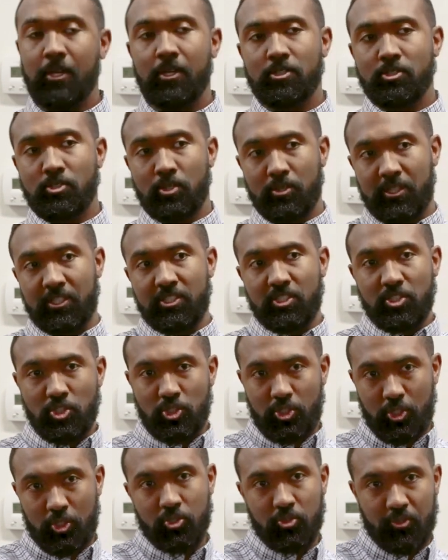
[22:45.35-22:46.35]
So these
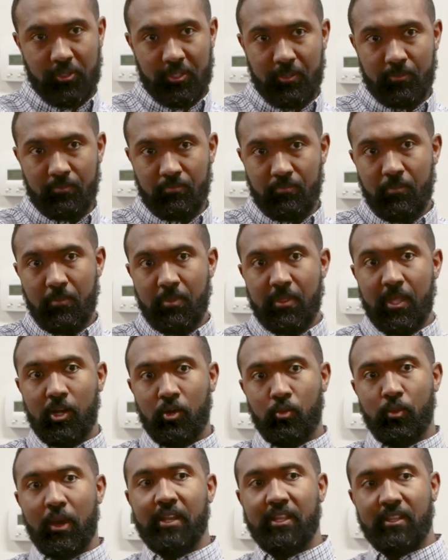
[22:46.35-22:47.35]
children that are
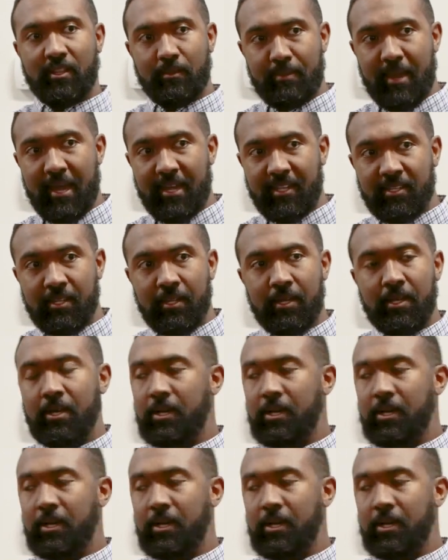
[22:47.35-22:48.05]
wetting the bed,